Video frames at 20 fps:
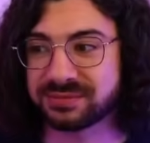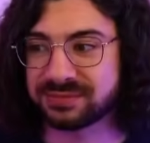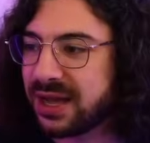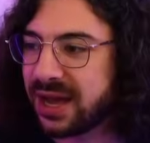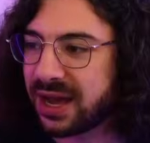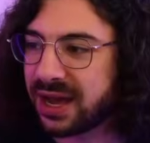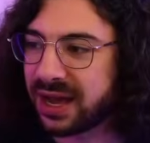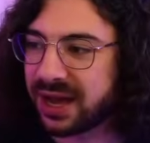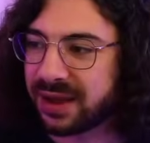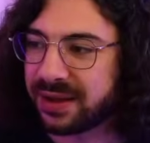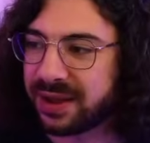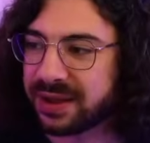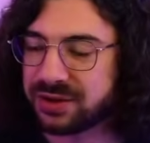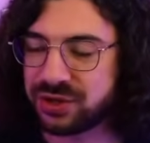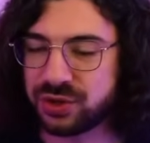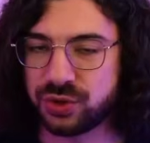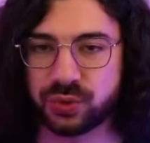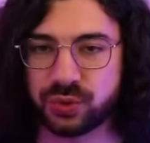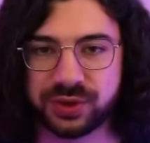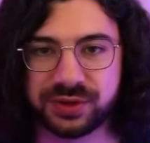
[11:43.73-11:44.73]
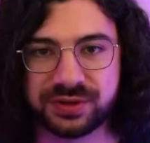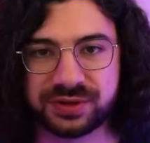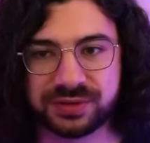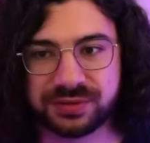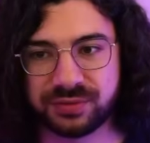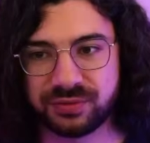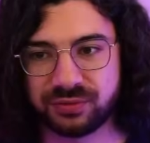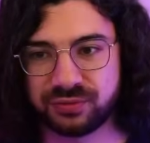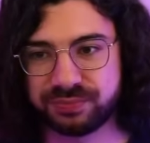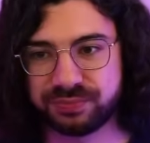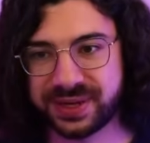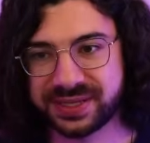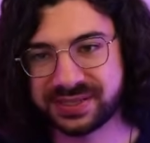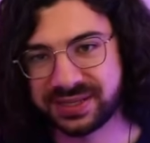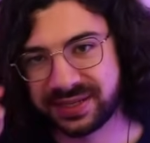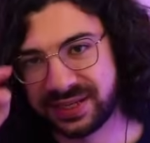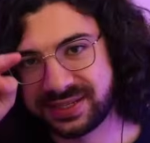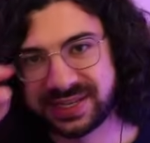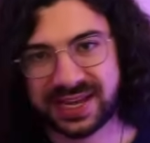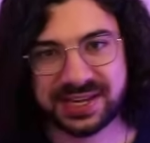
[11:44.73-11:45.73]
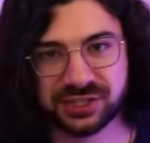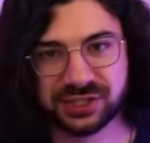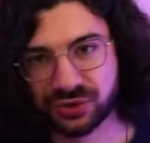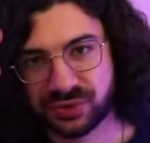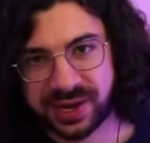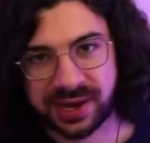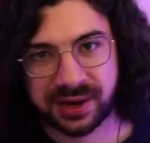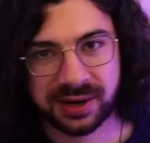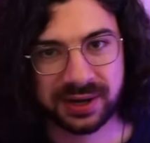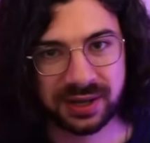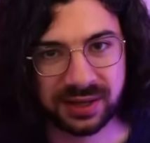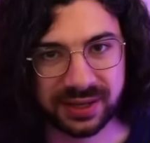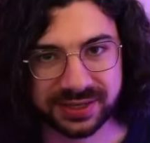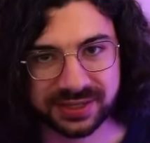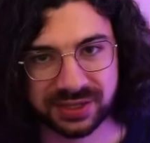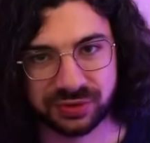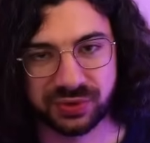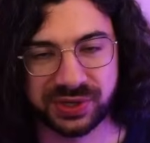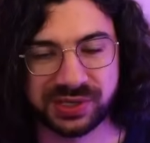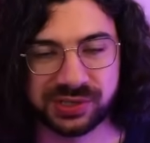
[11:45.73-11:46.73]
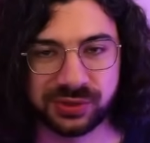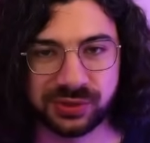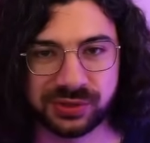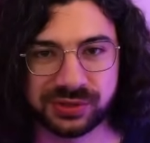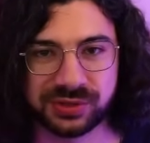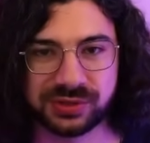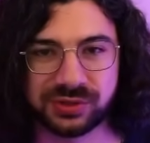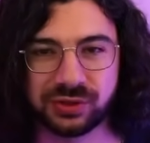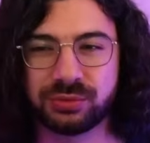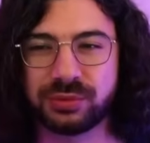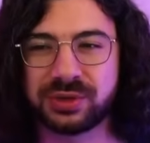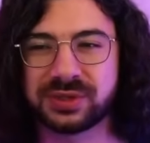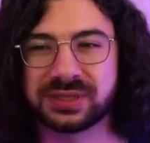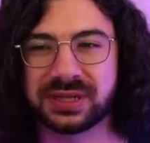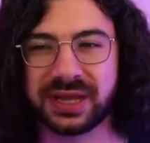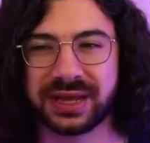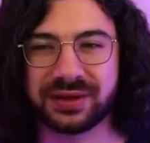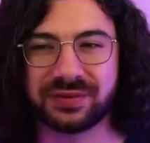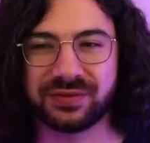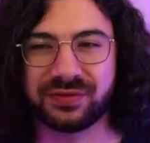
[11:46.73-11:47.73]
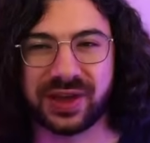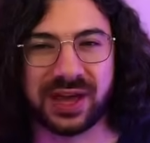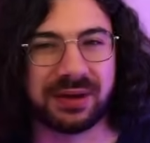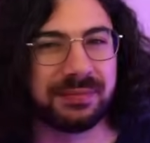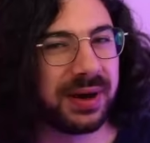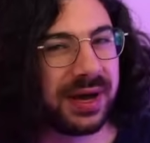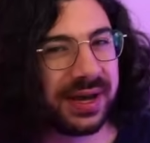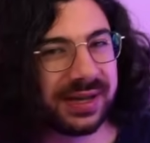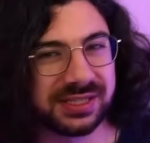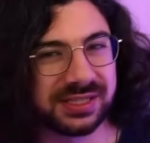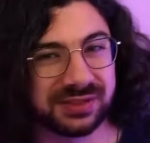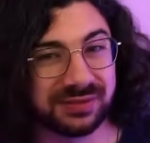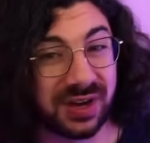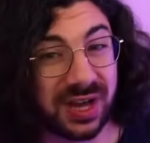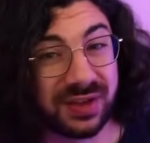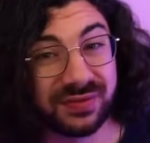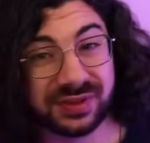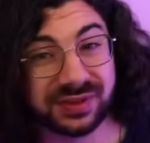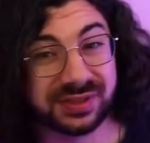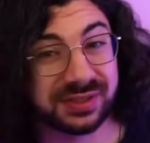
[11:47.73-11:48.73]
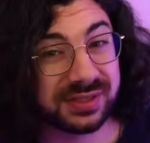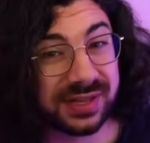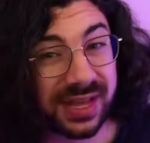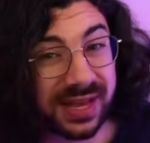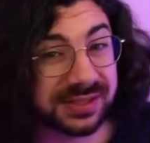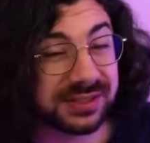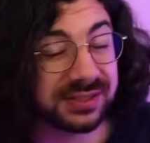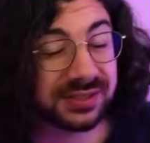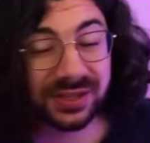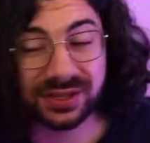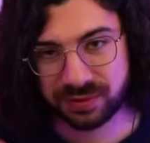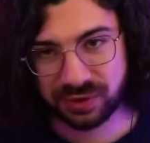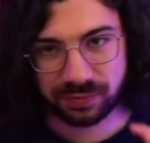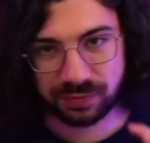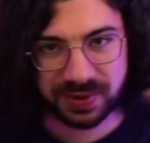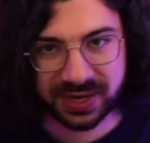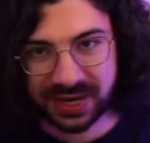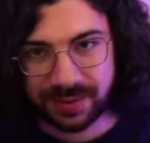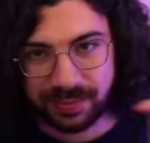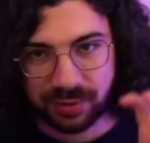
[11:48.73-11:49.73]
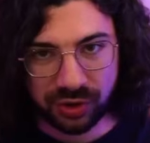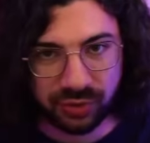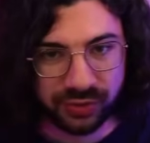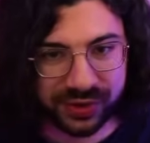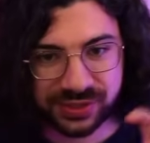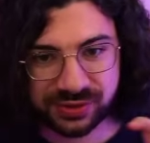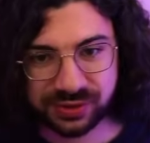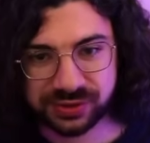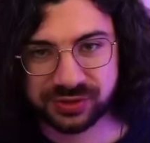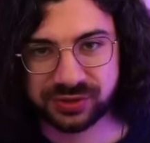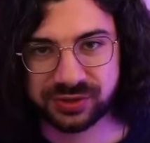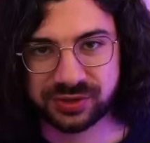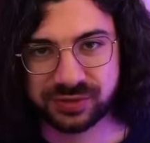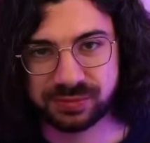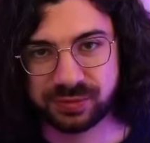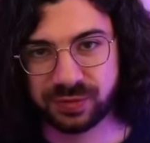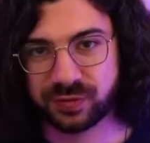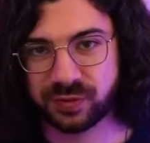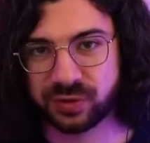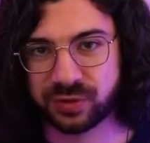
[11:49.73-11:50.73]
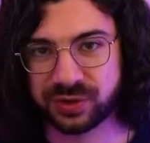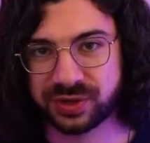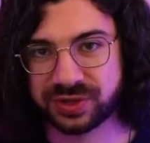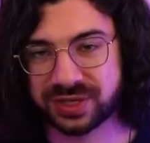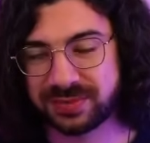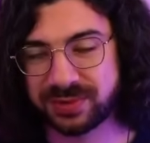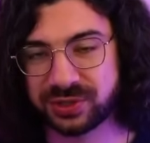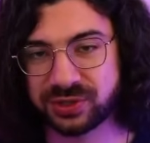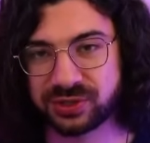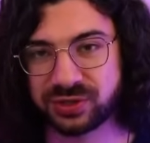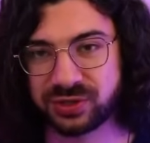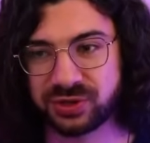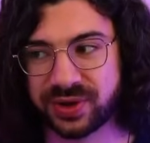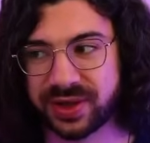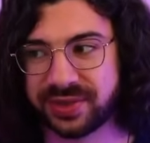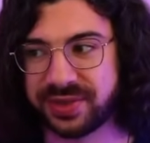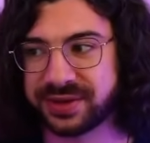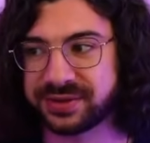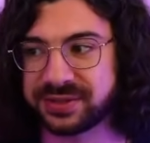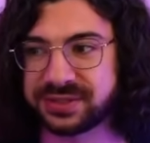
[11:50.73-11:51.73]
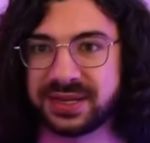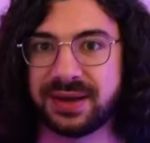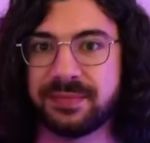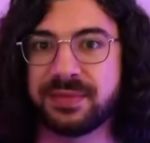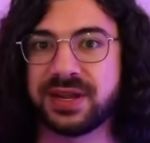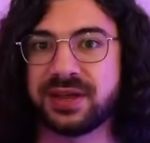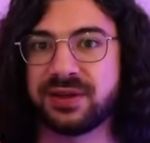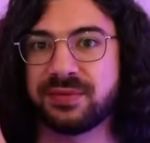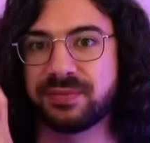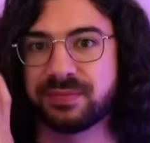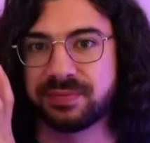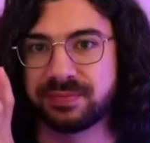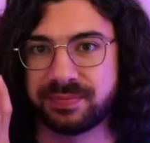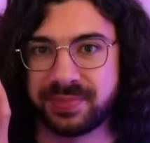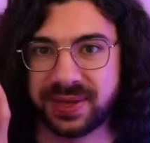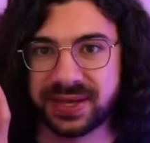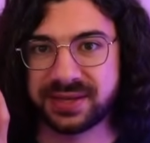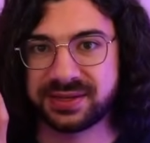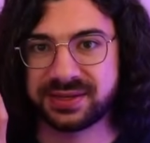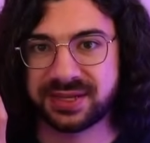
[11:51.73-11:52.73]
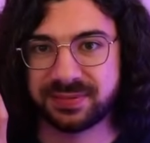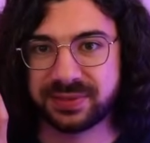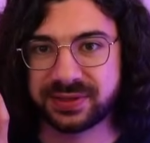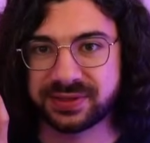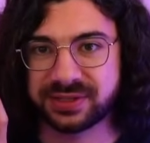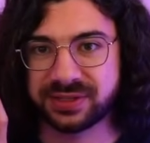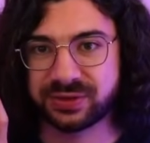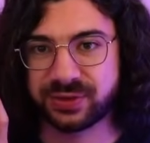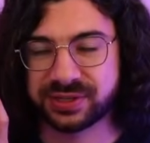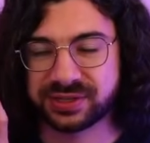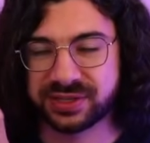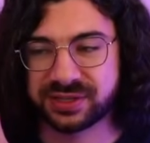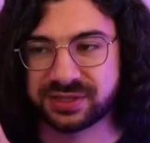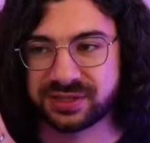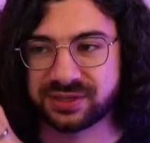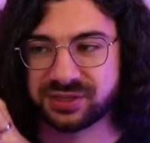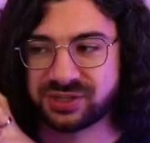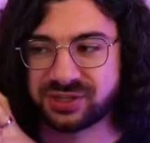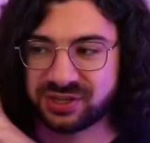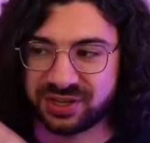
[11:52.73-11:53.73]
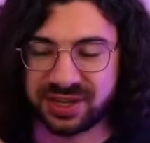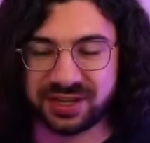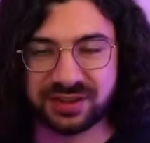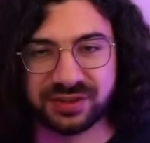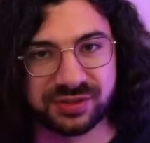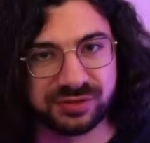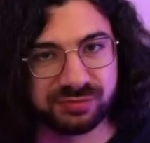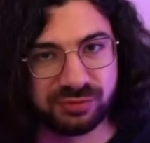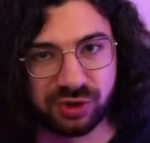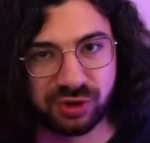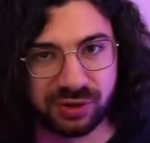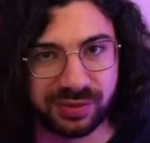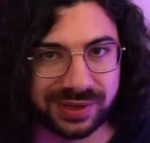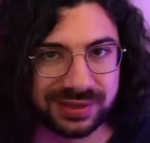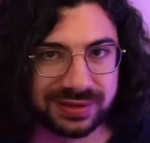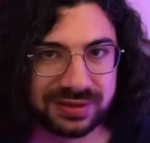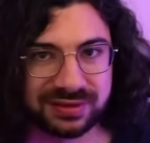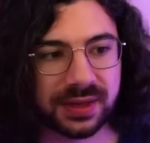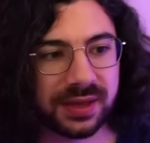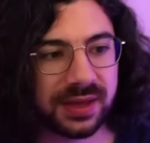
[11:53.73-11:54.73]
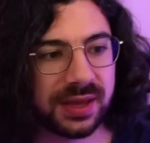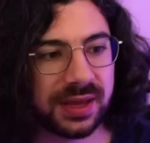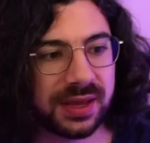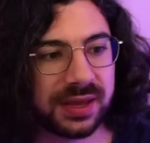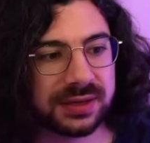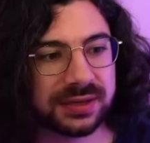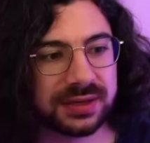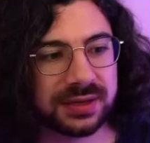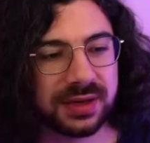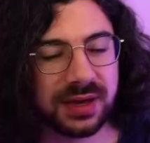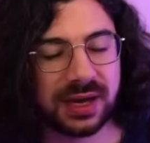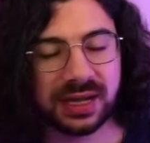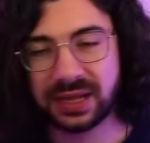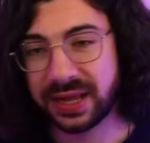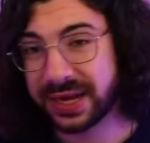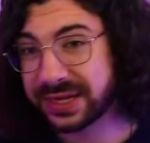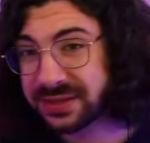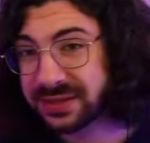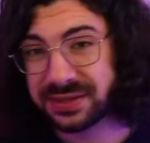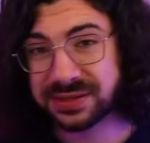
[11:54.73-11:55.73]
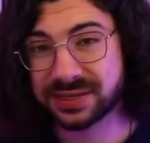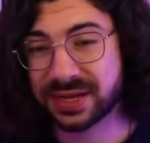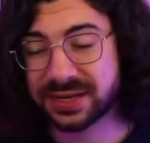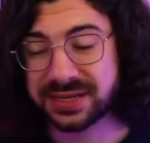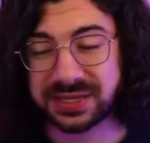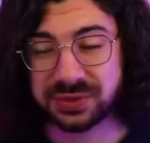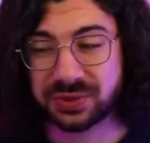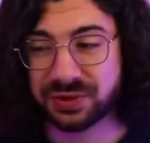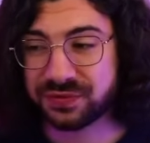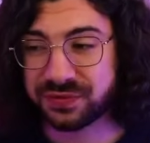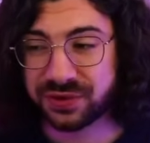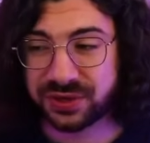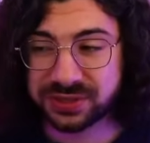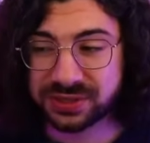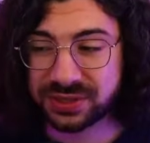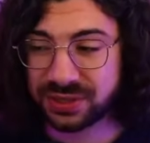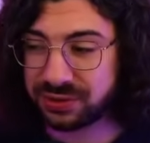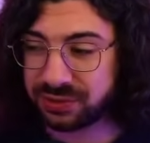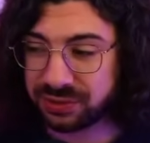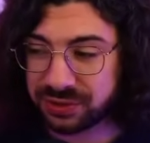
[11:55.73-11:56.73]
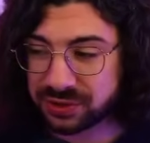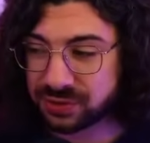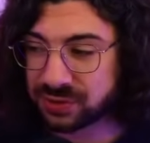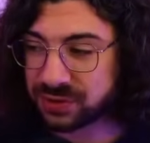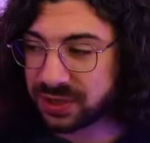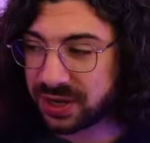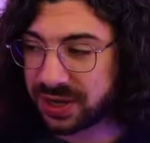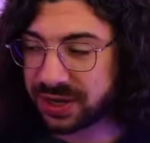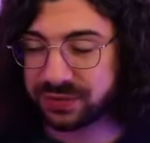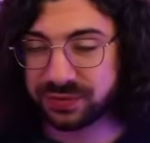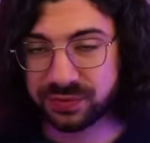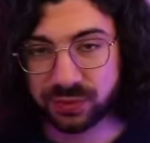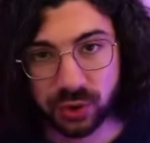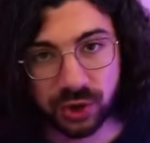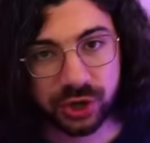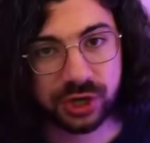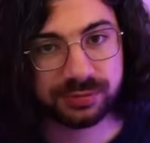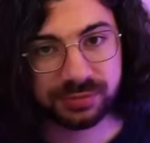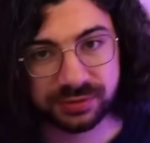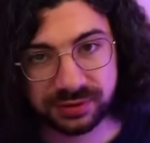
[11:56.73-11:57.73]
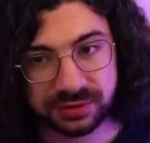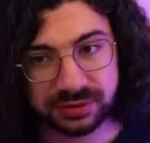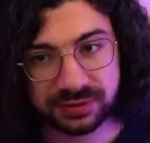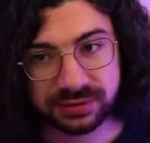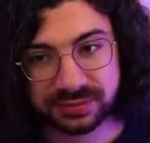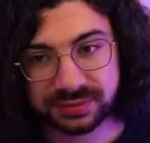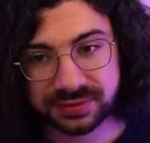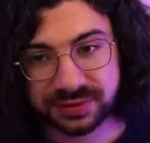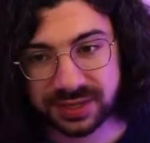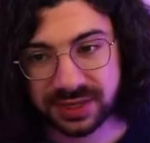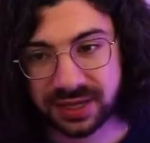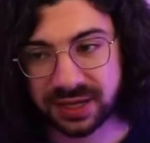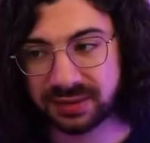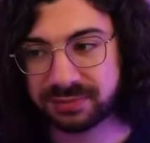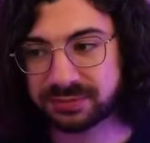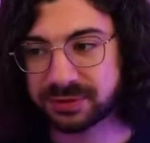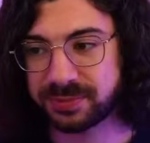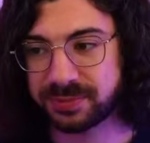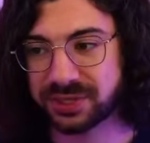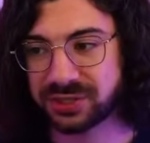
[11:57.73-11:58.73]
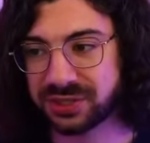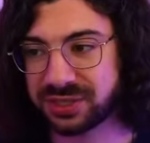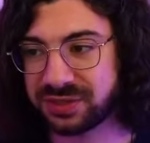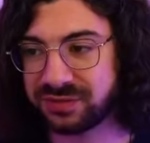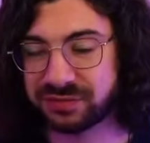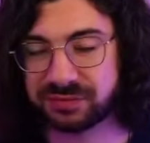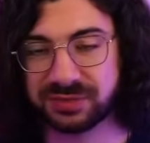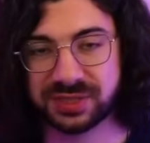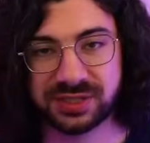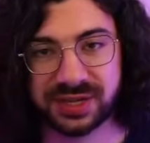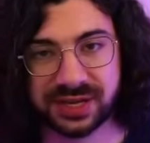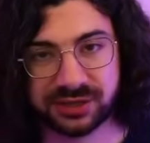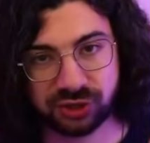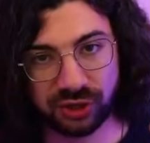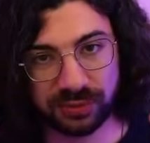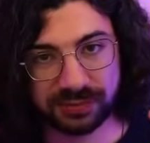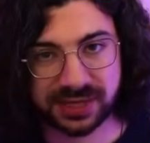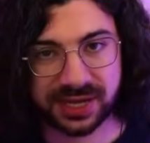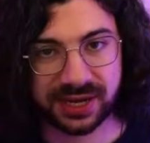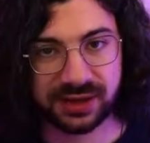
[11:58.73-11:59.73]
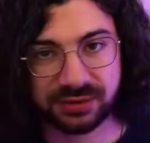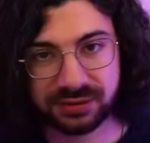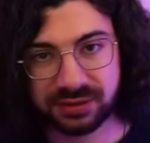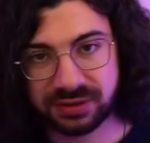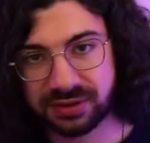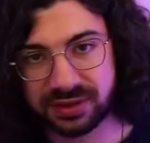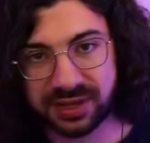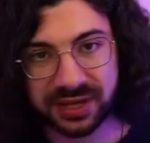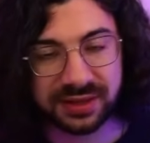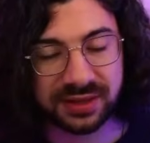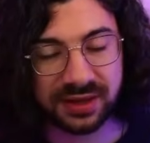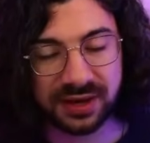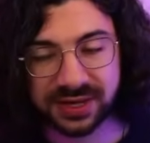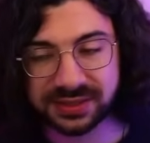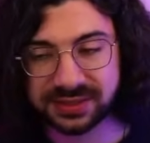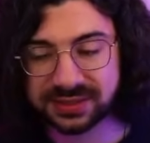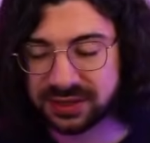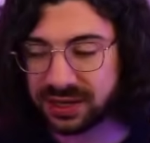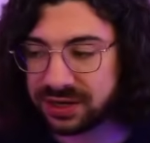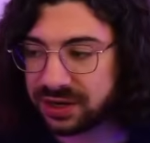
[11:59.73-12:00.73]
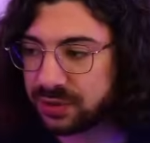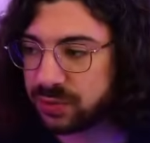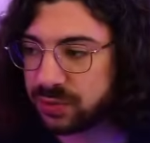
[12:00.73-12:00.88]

And you would basically dash around collecting resources, almost like Vampire Survivors-esque. You're picking up all the resources before the demons do, and then summoning bigger demons into existence to eat the smaller ones. And I liked this idea at first. I thought this was kind of workable, especially from this like top-down thing that I'd started